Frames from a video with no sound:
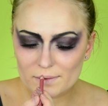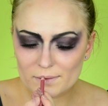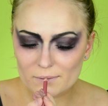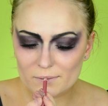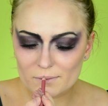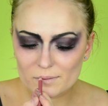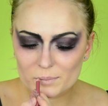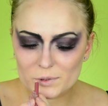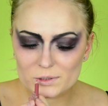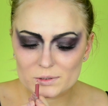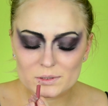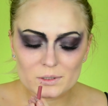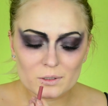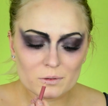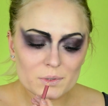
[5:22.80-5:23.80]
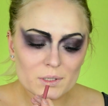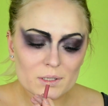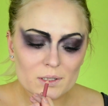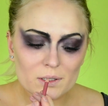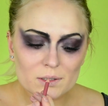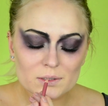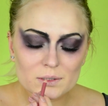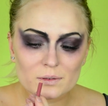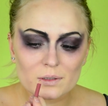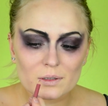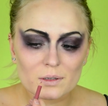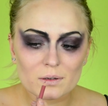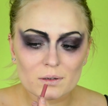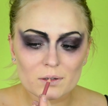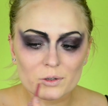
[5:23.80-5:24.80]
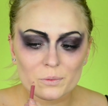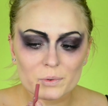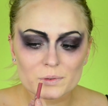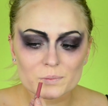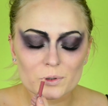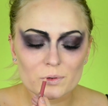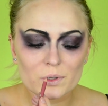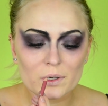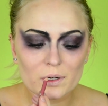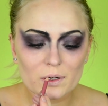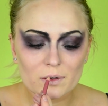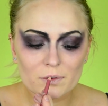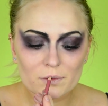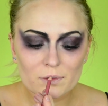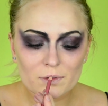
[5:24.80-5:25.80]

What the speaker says: almost eliminate the cupid's bow that I have.